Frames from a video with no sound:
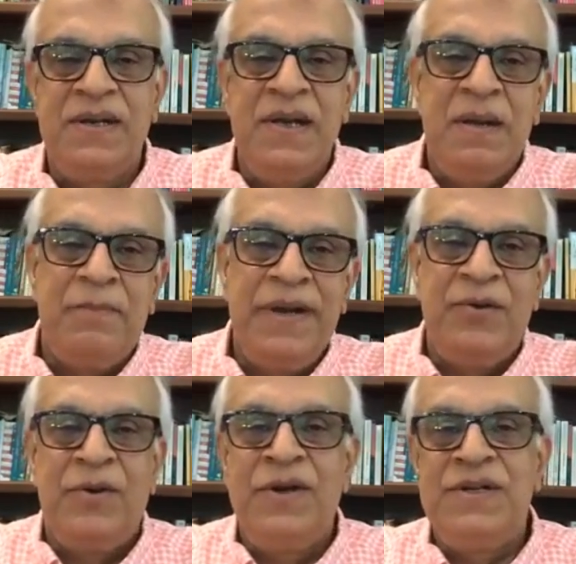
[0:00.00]
and
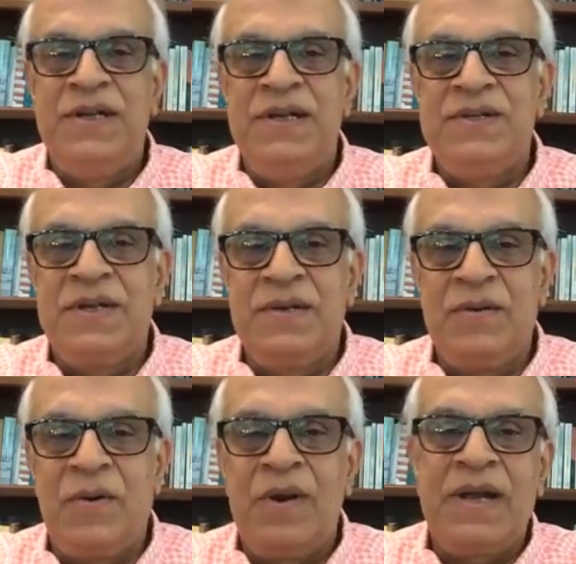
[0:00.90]
minorities
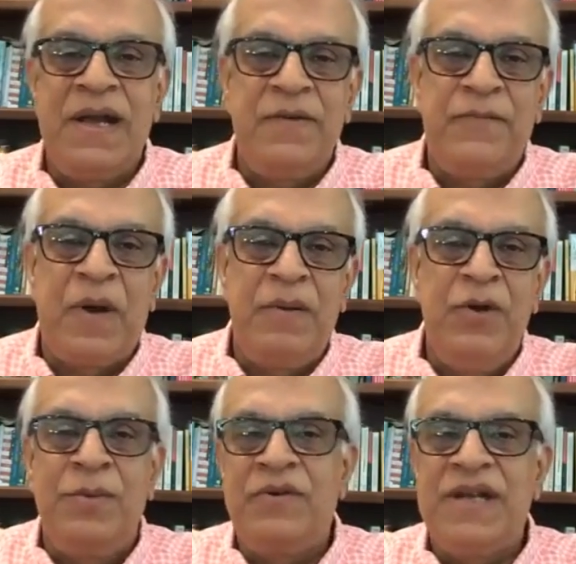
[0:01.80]
and all kind of
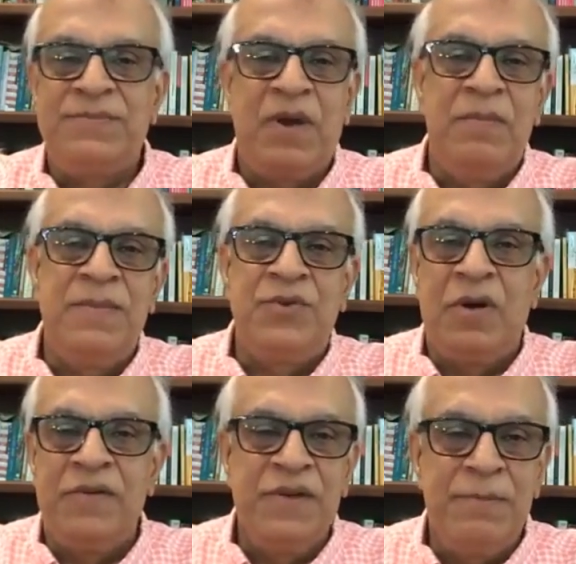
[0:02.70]
human rights problems
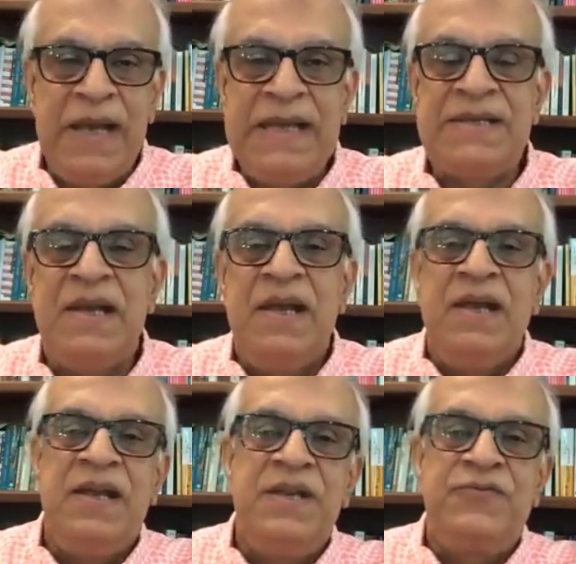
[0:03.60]
all over the place.
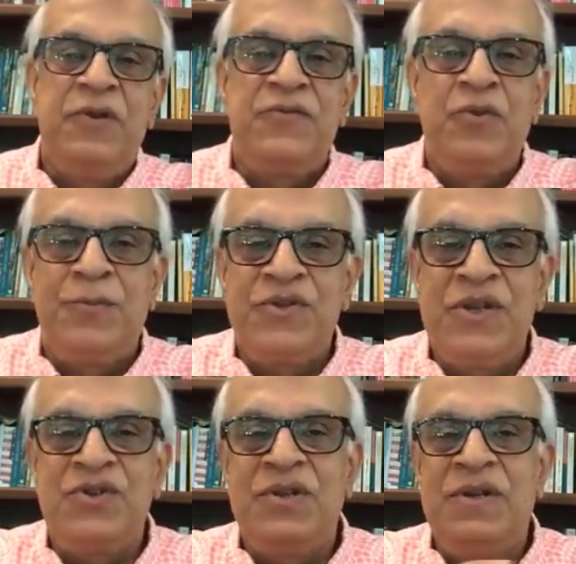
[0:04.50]
It is full of
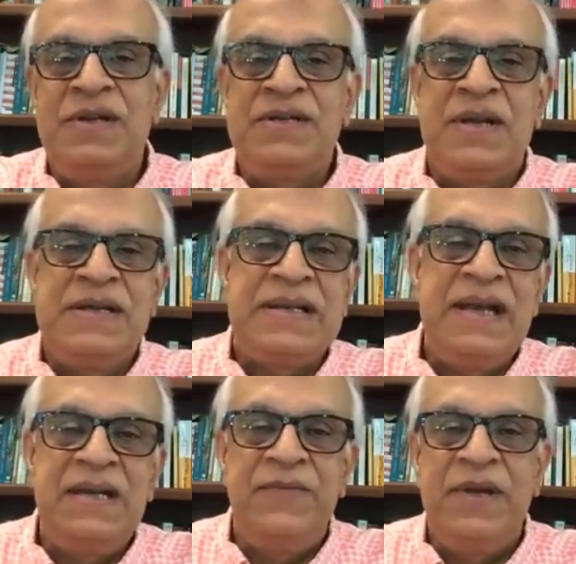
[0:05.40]
superstition, it is
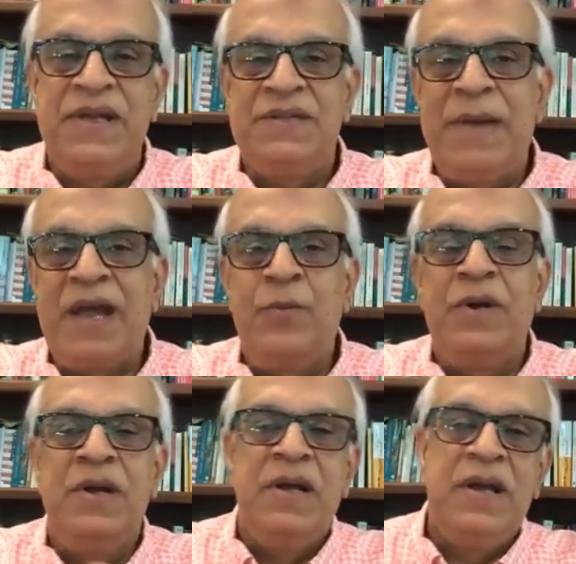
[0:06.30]
unscientific, it's
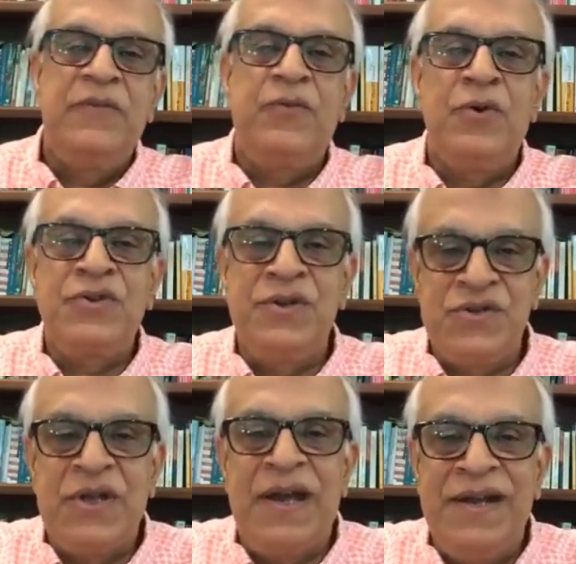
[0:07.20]
backward, and of course
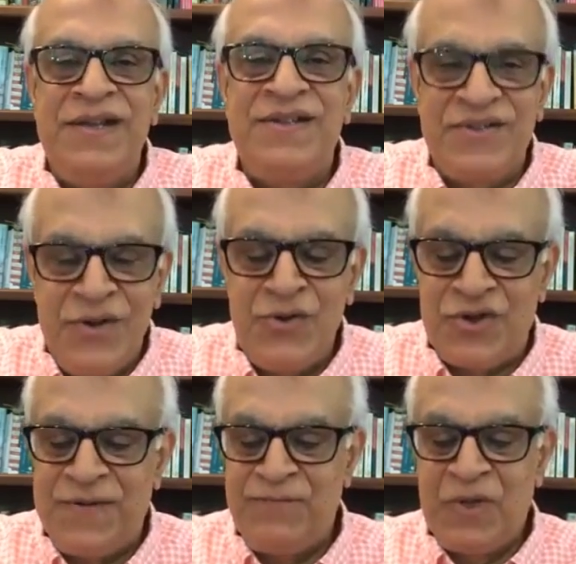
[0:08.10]
Christianity is the solution.